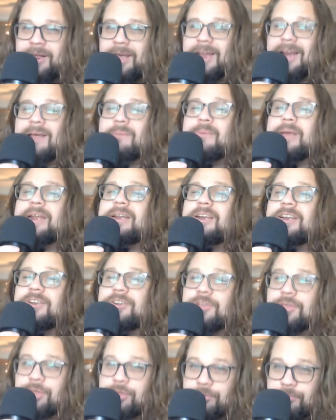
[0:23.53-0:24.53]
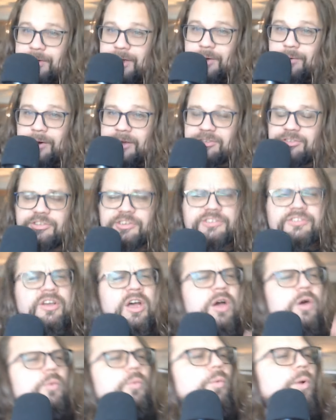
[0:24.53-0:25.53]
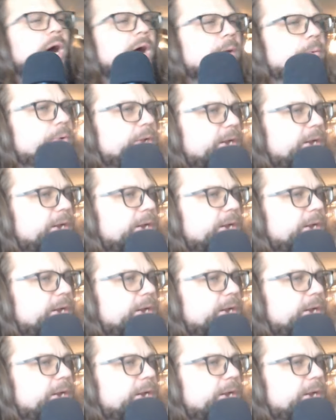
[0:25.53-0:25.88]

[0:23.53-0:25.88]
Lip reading: and I made it into 3 questions. Why would